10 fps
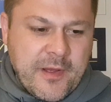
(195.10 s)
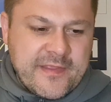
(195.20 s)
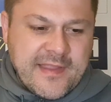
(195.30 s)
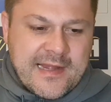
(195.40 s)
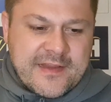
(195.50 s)

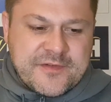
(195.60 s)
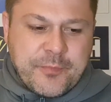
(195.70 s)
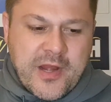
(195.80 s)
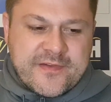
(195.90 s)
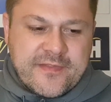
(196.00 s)
the Daily
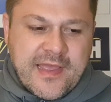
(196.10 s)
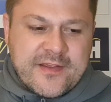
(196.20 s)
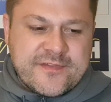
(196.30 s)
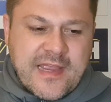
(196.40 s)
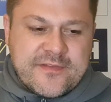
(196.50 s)
Express and they
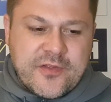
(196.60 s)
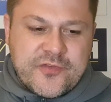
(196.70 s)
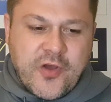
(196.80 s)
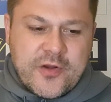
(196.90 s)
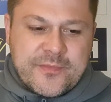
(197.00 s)
are stating
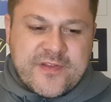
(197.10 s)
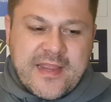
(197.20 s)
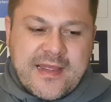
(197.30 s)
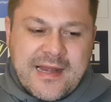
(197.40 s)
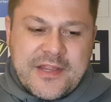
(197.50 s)
that Tottenham
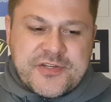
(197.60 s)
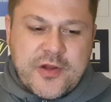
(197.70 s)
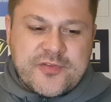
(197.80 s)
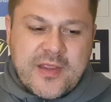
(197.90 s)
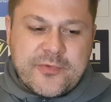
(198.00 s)
send clear
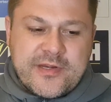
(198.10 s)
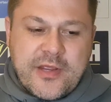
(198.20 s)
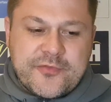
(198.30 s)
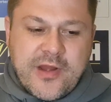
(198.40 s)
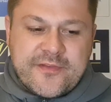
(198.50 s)
Jose
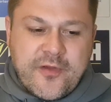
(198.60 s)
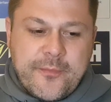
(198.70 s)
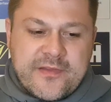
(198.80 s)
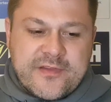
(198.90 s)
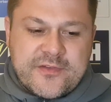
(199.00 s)
Mourinho transfer
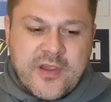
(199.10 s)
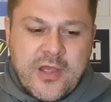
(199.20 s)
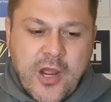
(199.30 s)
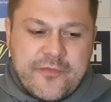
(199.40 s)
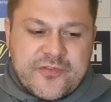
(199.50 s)
message
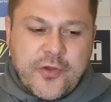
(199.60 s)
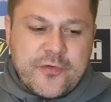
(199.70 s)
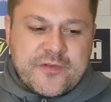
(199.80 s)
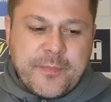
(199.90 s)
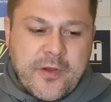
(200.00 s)
over
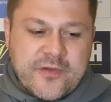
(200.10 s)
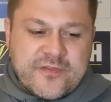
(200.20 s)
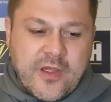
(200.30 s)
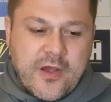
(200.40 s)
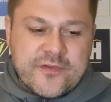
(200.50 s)
two Spurs
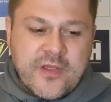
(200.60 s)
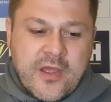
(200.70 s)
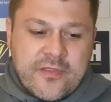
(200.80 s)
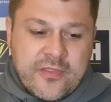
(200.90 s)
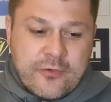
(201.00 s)
stars
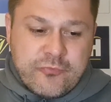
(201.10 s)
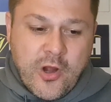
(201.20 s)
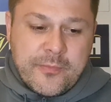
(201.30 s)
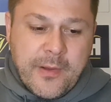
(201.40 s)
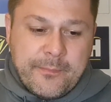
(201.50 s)
that the
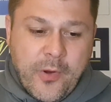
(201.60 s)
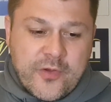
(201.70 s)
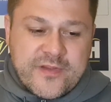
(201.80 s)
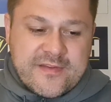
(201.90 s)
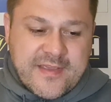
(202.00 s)
Roma
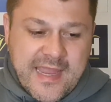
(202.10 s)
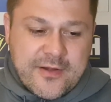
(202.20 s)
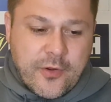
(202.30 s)
boss is keen